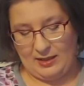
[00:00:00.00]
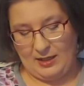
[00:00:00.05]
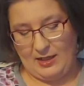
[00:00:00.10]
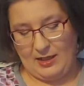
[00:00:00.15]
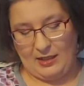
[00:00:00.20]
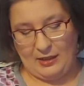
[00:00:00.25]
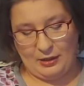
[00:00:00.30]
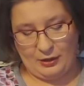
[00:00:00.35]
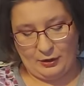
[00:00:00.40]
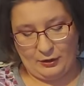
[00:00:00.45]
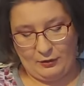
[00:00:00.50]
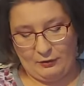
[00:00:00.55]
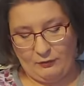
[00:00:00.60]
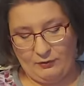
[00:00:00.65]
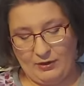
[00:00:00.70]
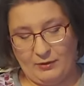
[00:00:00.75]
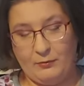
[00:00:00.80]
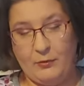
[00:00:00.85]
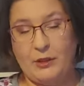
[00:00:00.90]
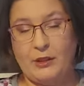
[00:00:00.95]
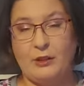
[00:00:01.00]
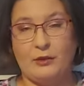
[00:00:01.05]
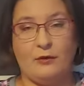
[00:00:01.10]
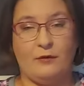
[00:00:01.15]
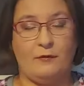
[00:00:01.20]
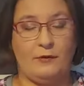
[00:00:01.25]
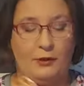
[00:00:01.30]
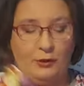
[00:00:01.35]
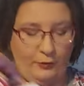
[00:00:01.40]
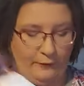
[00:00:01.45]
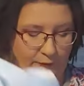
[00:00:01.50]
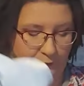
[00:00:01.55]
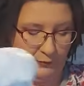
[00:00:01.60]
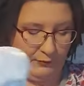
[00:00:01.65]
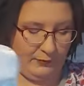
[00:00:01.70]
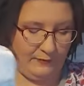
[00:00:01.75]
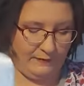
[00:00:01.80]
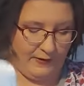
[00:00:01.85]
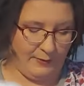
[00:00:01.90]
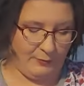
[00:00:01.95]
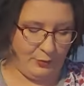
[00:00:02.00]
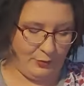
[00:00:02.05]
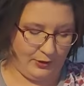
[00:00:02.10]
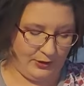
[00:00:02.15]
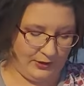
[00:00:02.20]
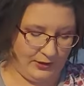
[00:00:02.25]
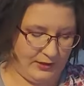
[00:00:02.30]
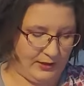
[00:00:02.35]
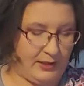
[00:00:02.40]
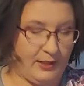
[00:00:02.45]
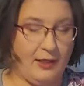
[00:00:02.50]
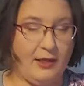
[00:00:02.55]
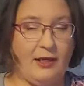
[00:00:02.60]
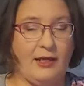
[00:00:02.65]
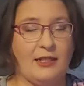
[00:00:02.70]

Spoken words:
I actually got 1 meter of each of those fabrics.